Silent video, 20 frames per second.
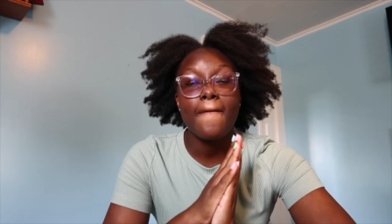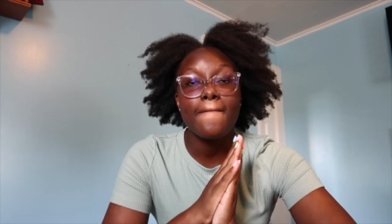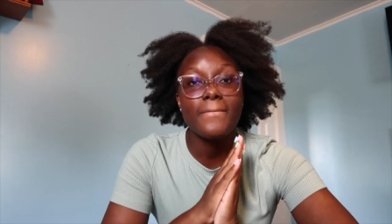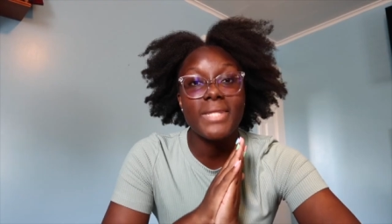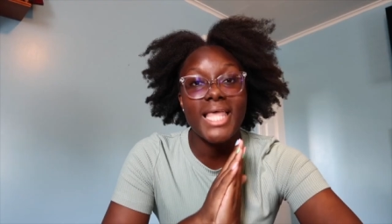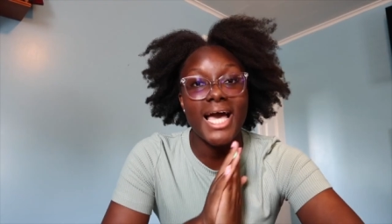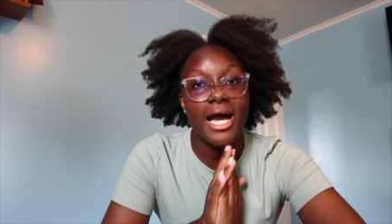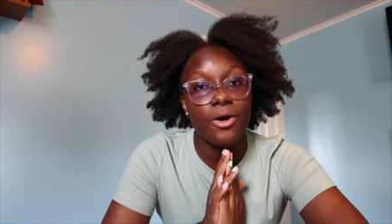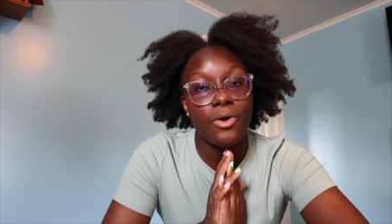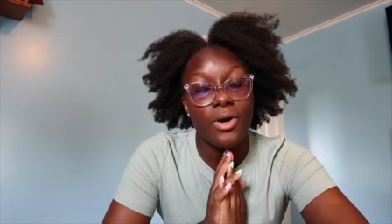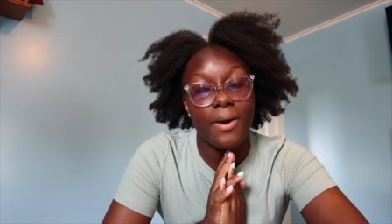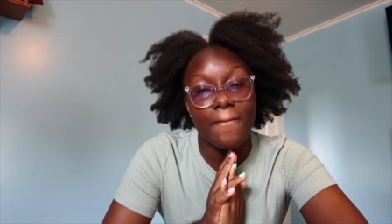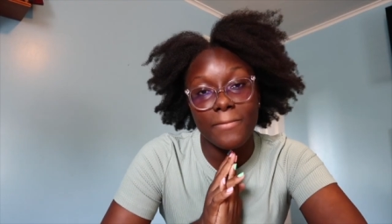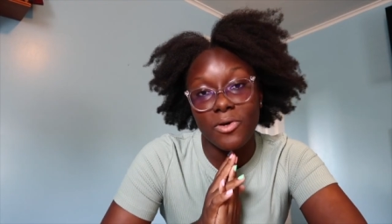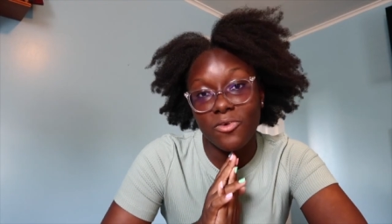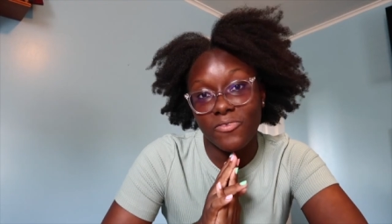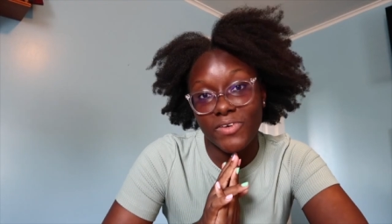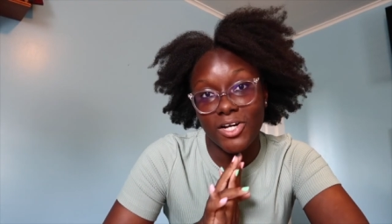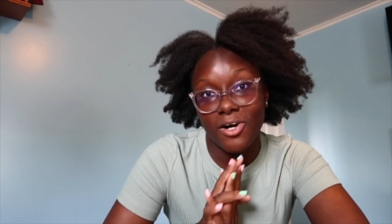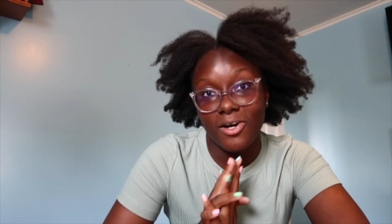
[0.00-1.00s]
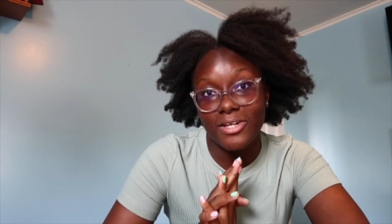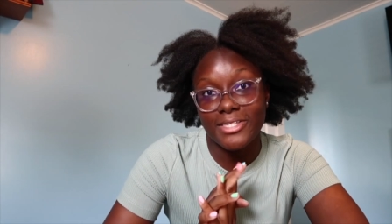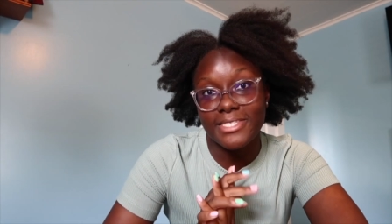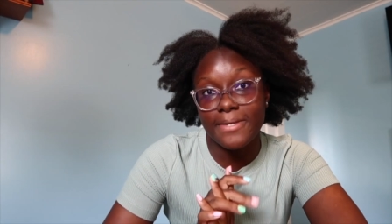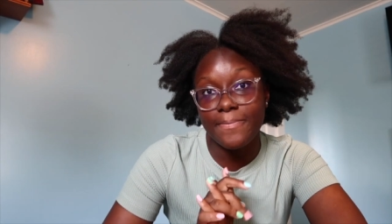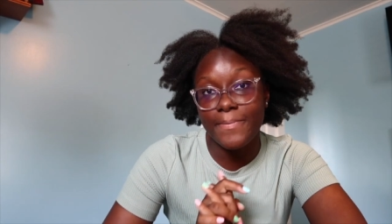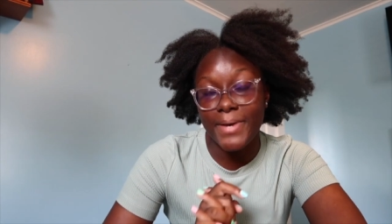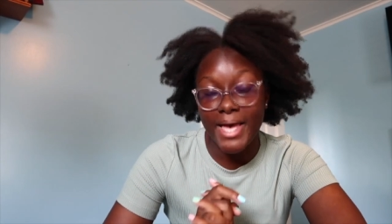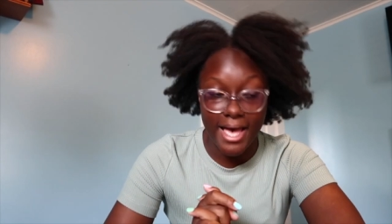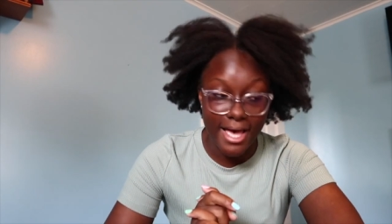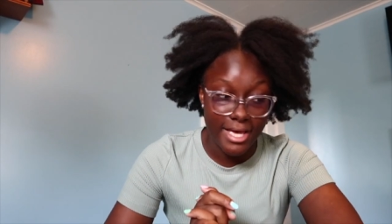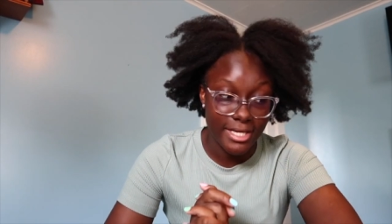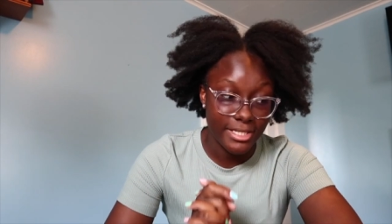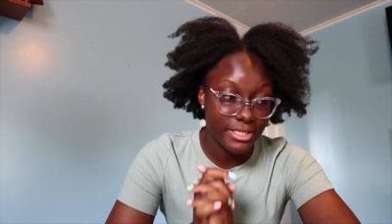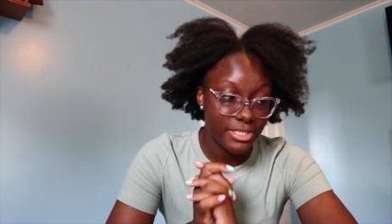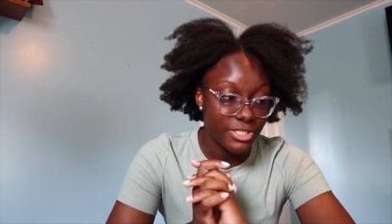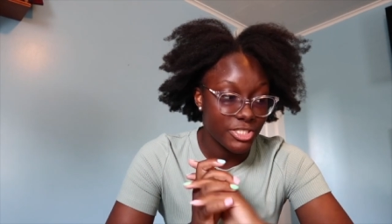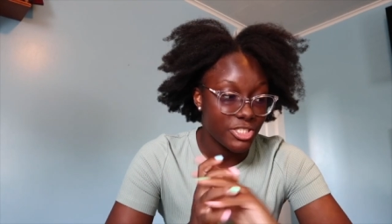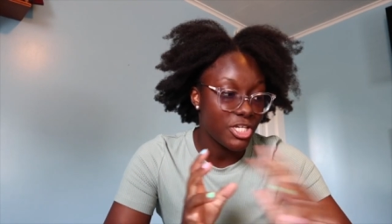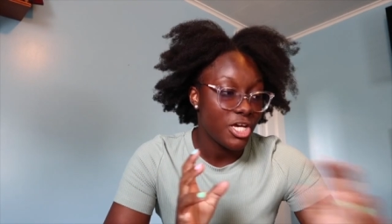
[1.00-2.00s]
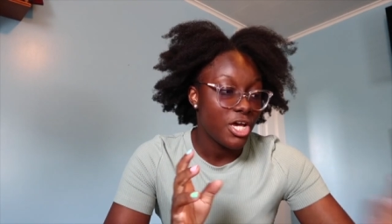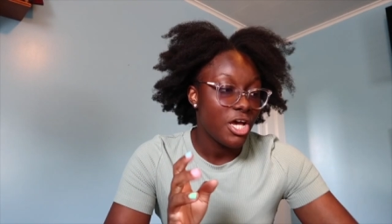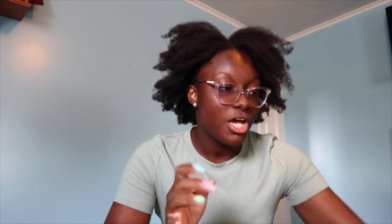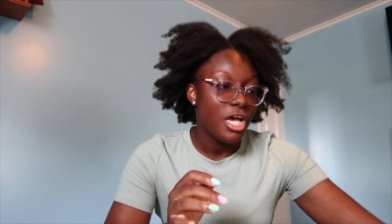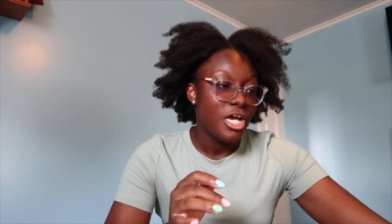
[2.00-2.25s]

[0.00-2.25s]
Now, moving on to pens.